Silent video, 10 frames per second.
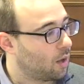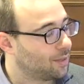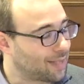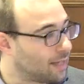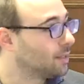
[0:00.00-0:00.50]

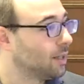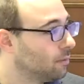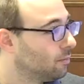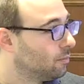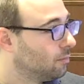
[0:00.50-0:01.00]
censor
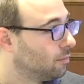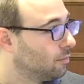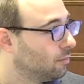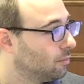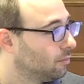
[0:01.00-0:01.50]

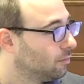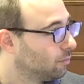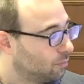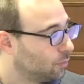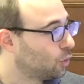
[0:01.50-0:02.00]

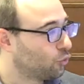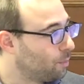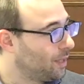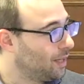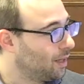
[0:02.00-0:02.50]
social
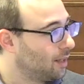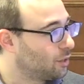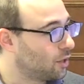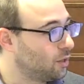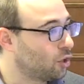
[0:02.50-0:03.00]
media. It's
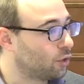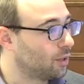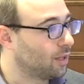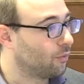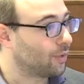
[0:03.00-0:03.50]
certainly not to
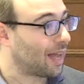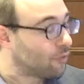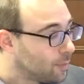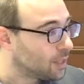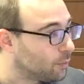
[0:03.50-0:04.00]
give
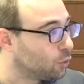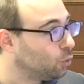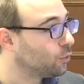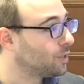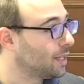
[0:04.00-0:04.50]
governments the
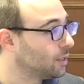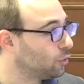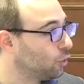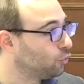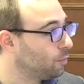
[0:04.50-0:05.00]
tool to censor
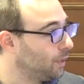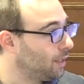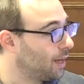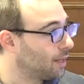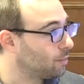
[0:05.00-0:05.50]
social
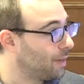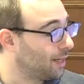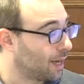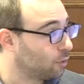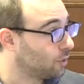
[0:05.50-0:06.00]
media, as many
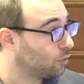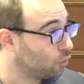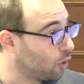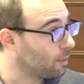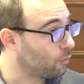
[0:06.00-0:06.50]
countries in
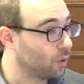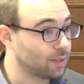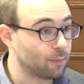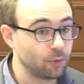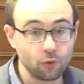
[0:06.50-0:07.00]
Europe are, for
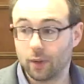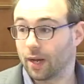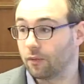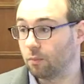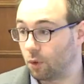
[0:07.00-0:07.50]
example, doing
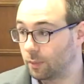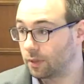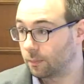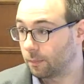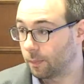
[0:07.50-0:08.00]
at the
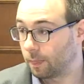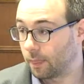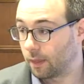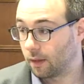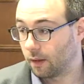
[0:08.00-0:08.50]
moment.
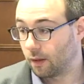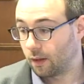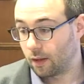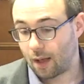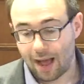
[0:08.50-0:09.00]

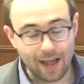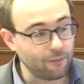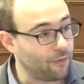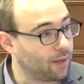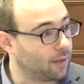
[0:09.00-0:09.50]
I
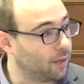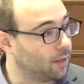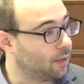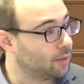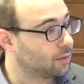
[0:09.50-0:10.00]
think it
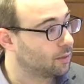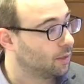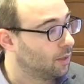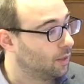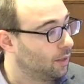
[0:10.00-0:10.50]
is,
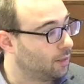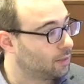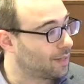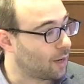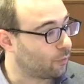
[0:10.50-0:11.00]

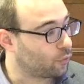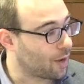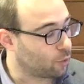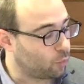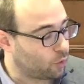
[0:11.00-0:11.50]
instead of trying to